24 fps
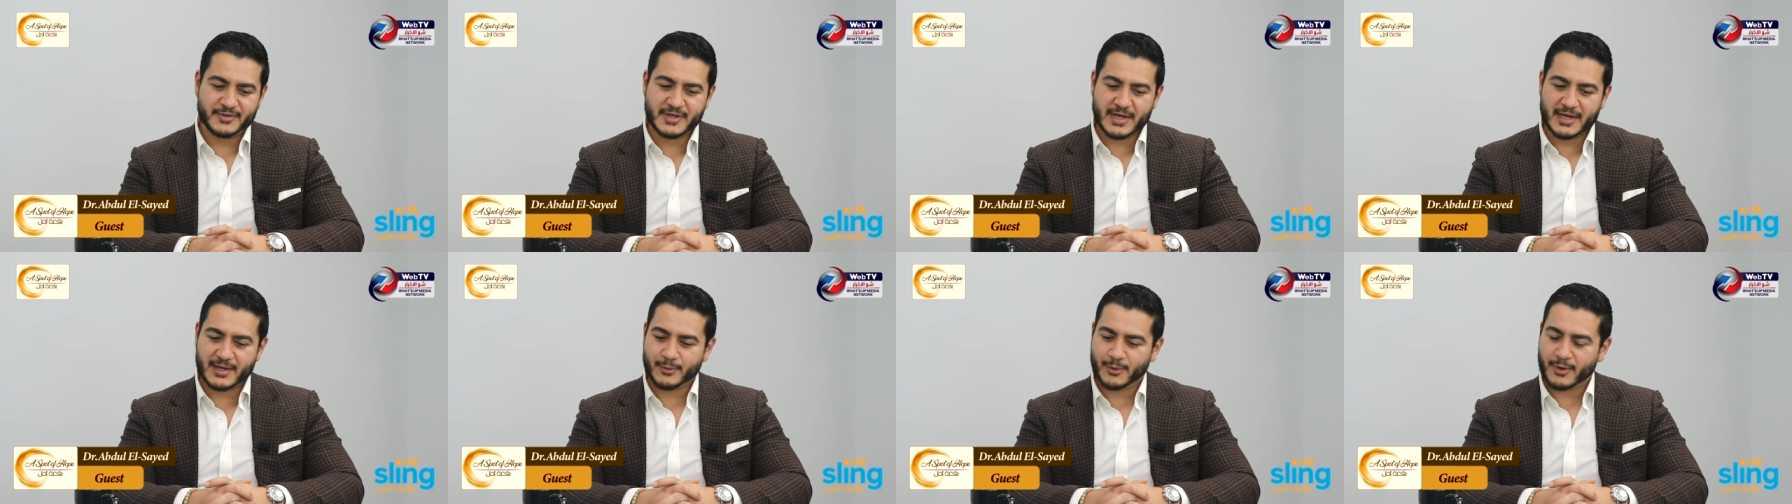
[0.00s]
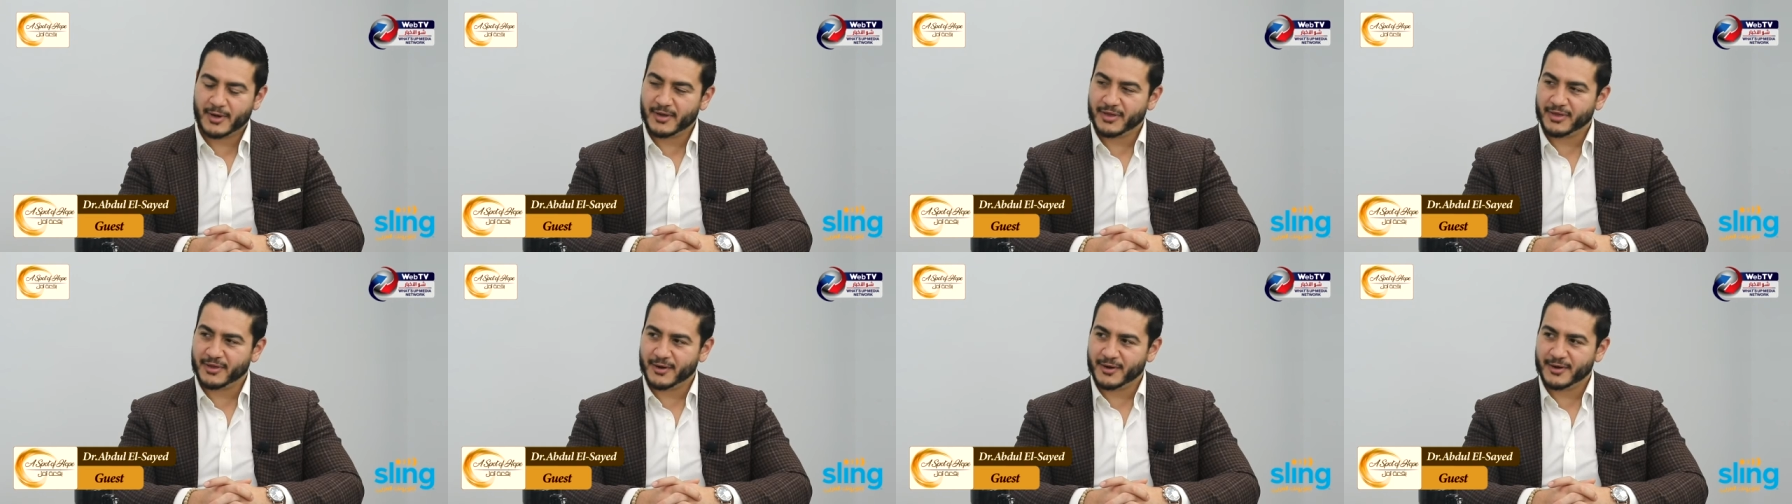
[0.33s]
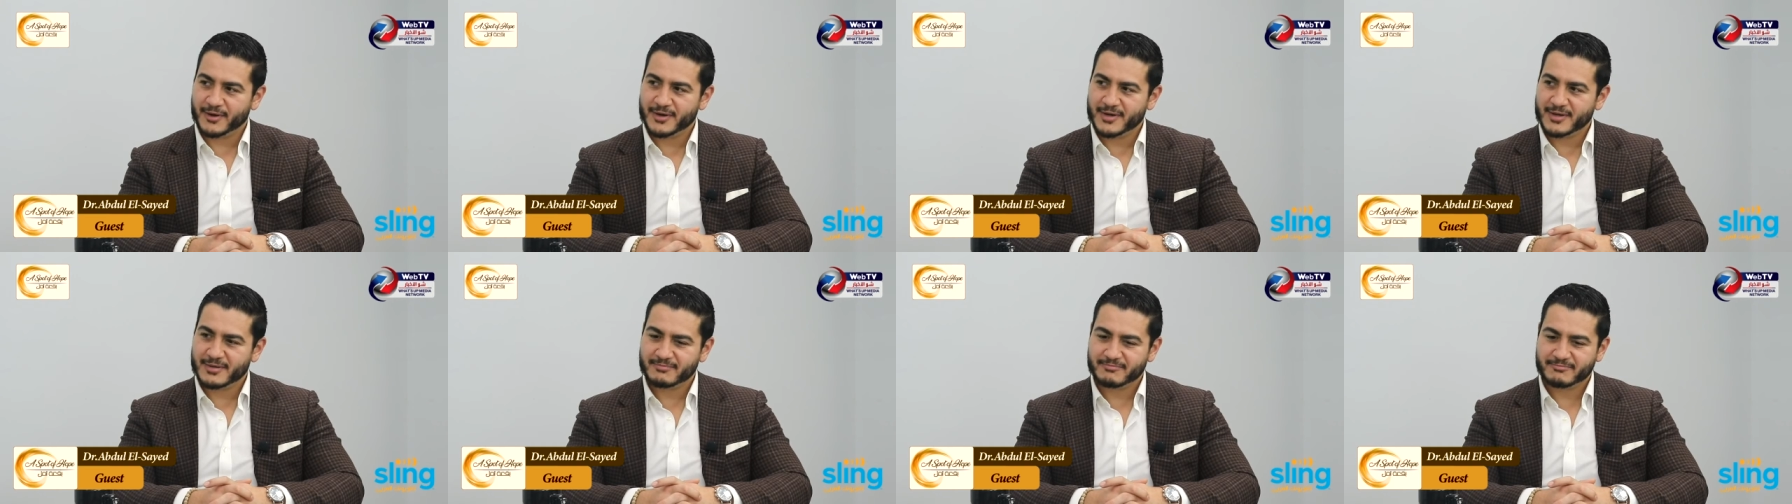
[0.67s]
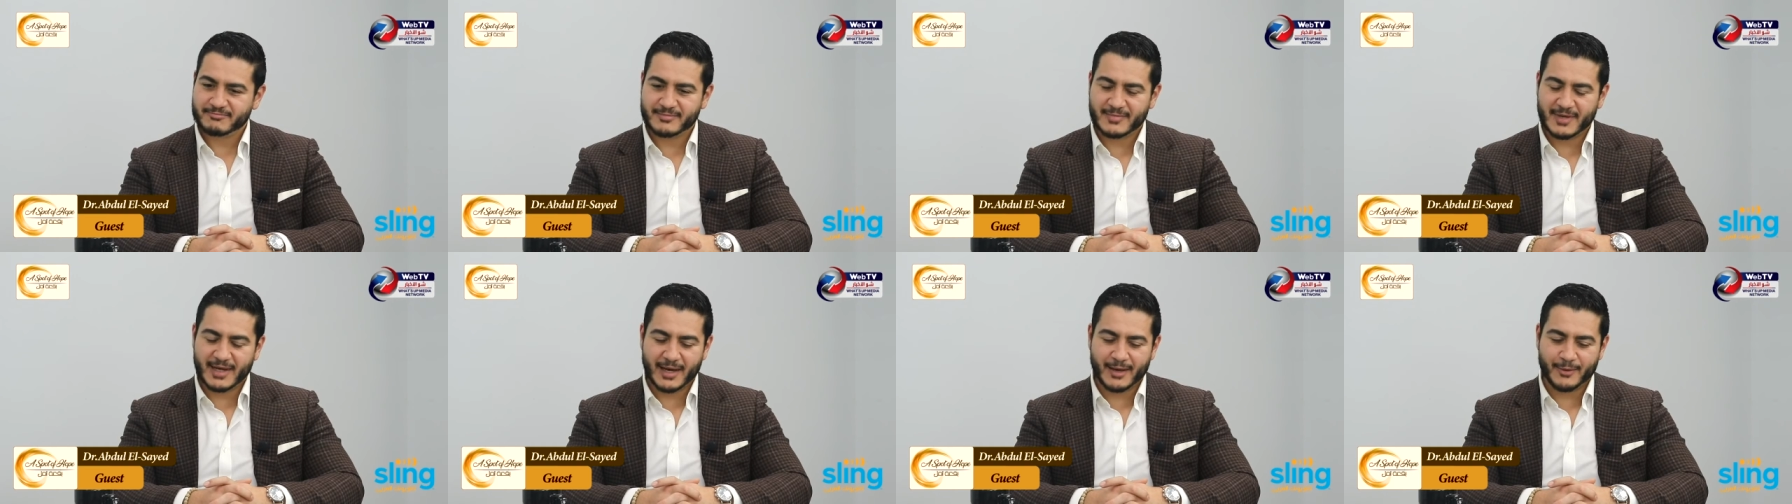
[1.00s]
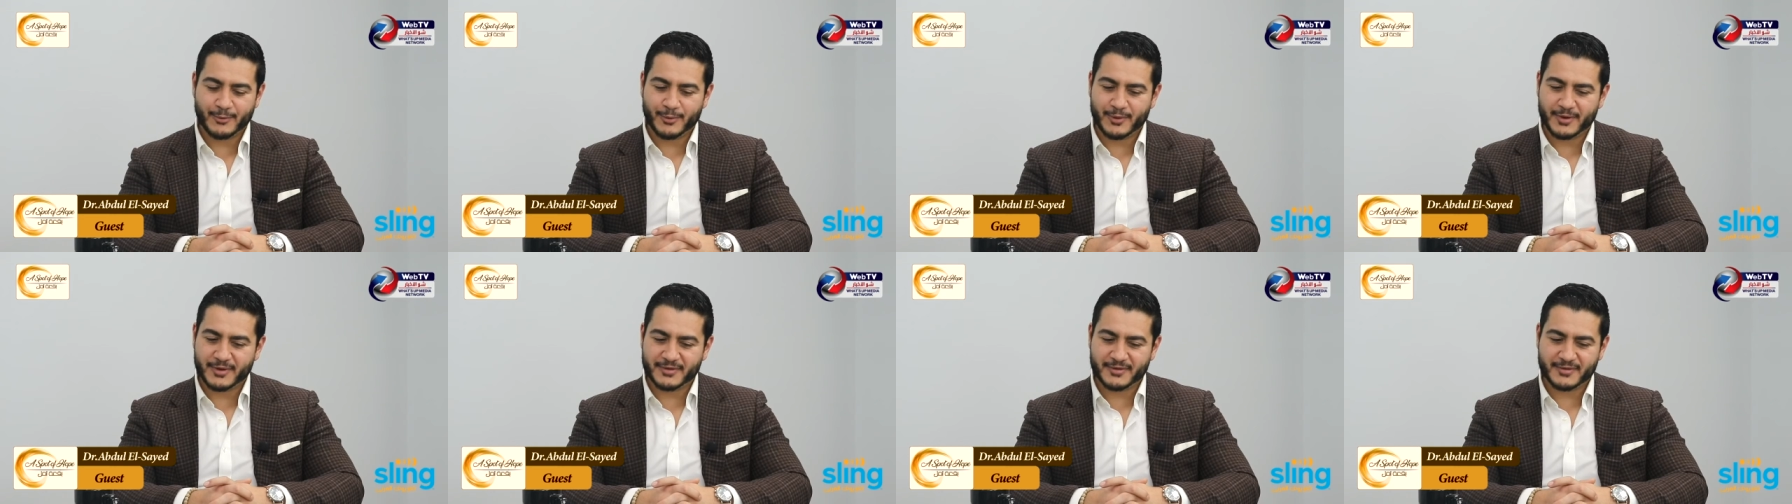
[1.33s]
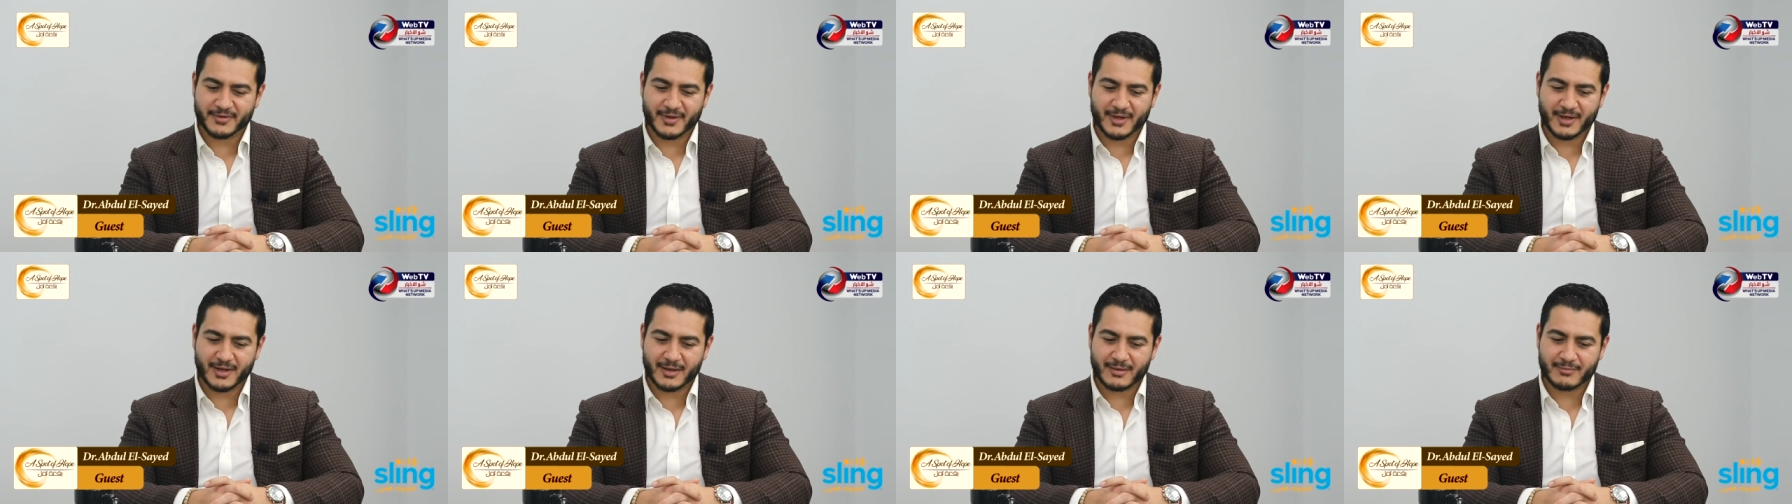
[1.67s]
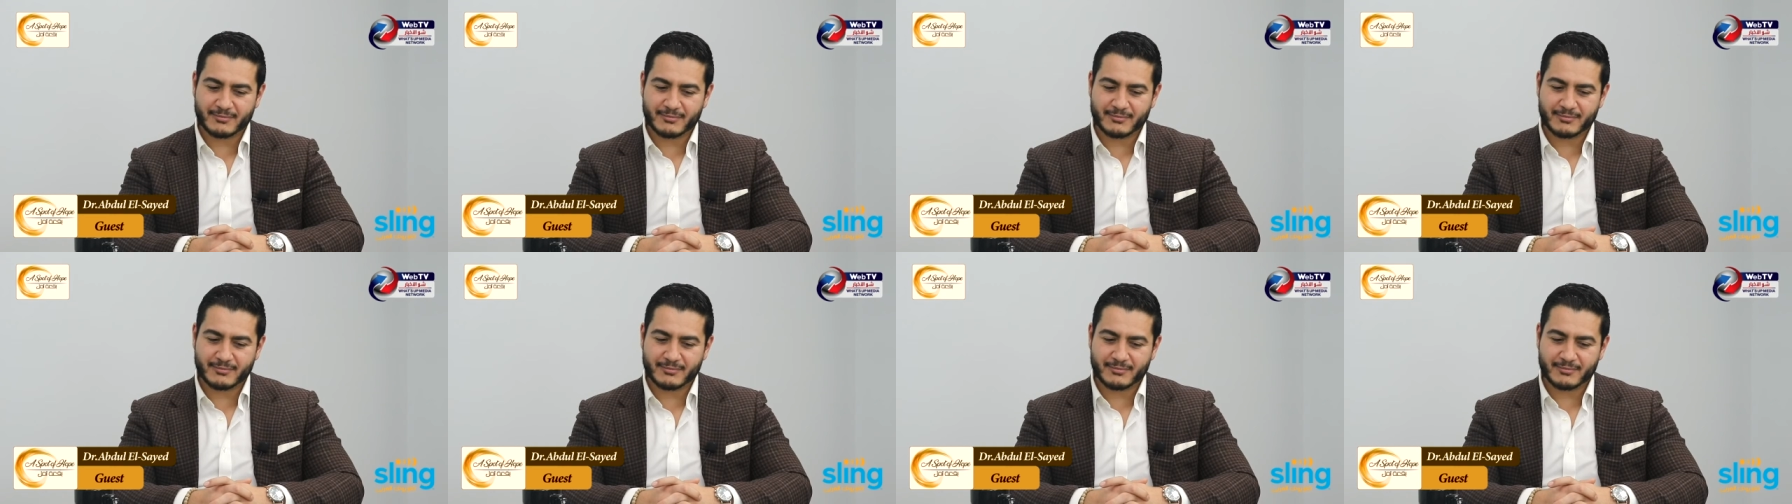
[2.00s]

January 3rd. Yeah. I was